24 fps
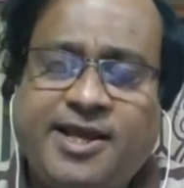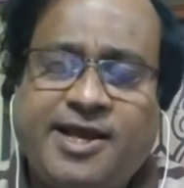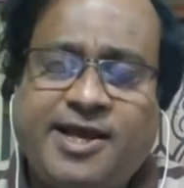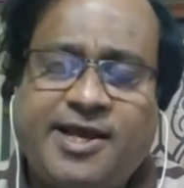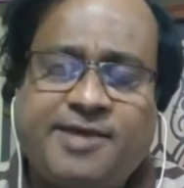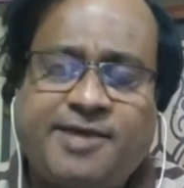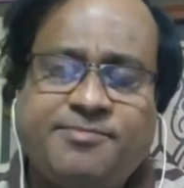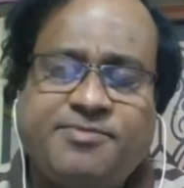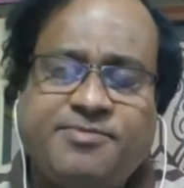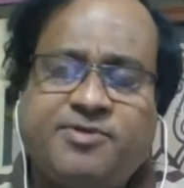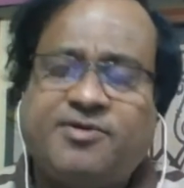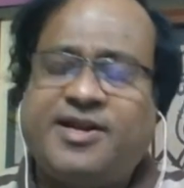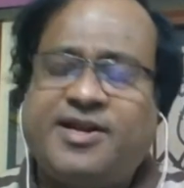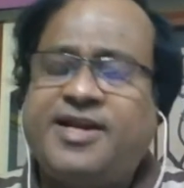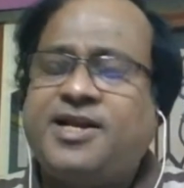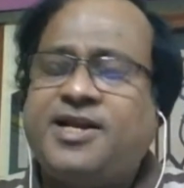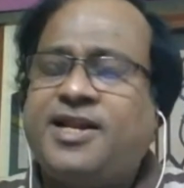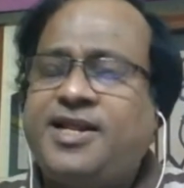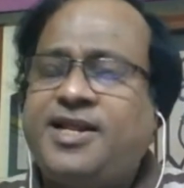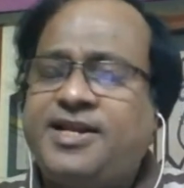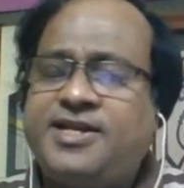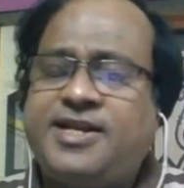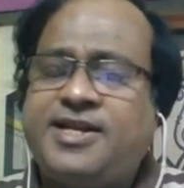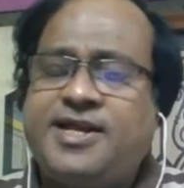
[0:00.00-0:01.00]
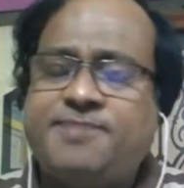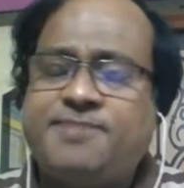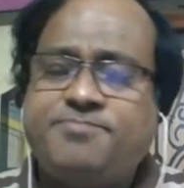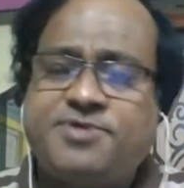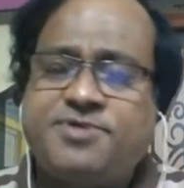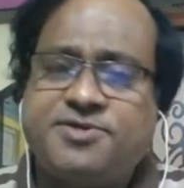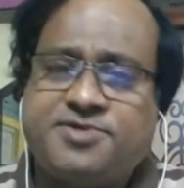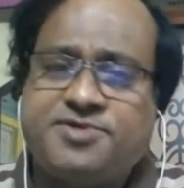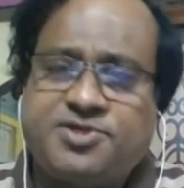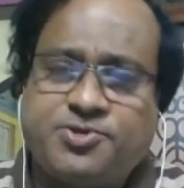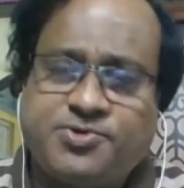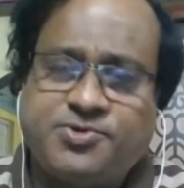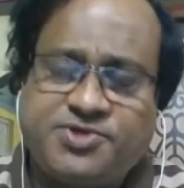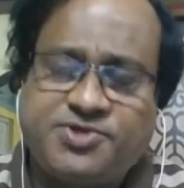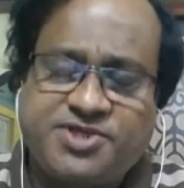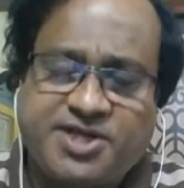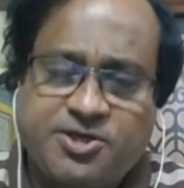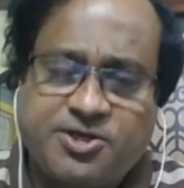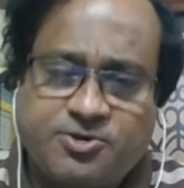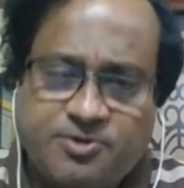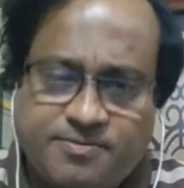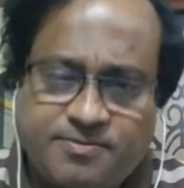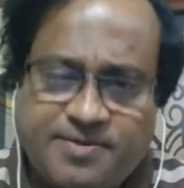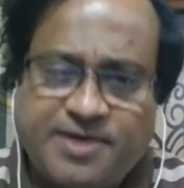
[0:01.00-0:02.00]
indebted to
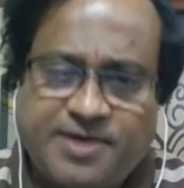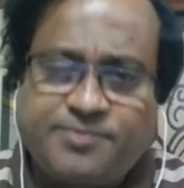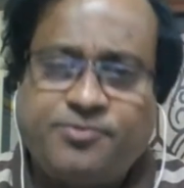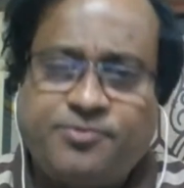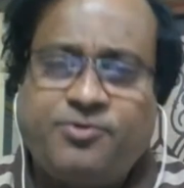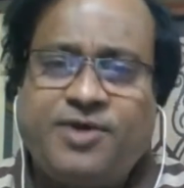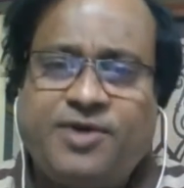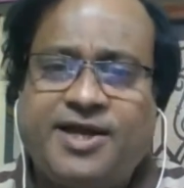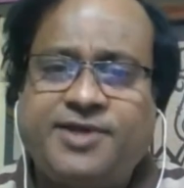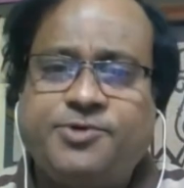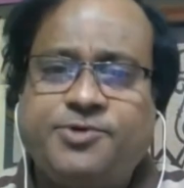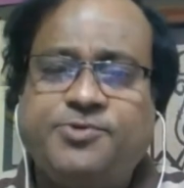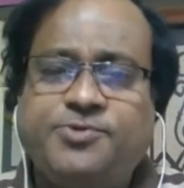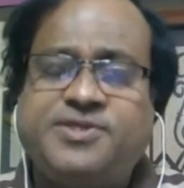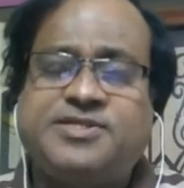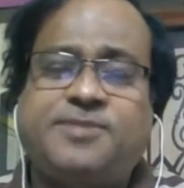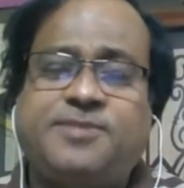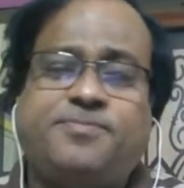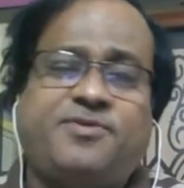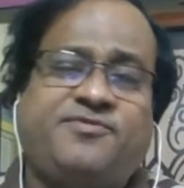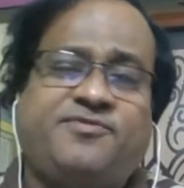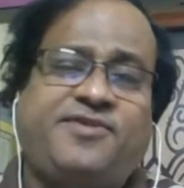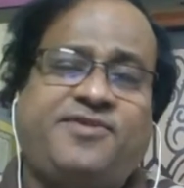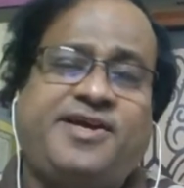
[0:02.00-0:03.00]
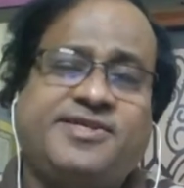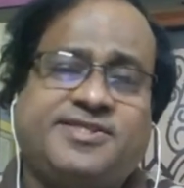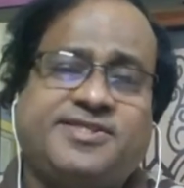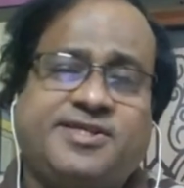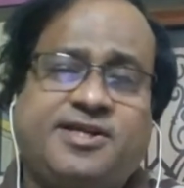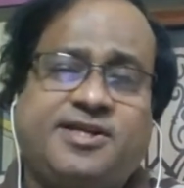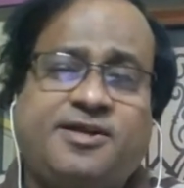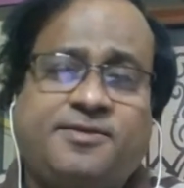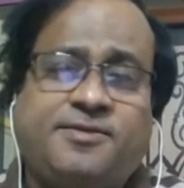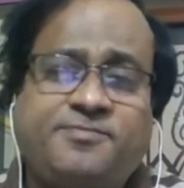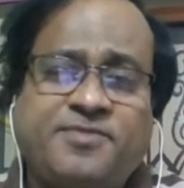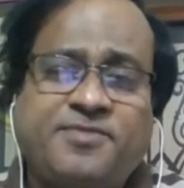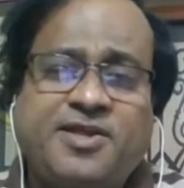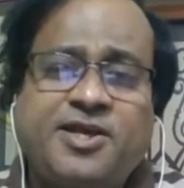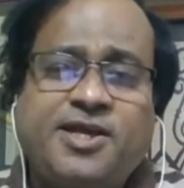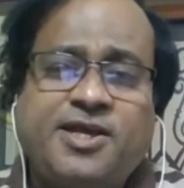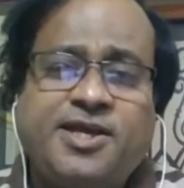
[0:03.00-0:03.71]
Shekhar Babu, and who is a professor of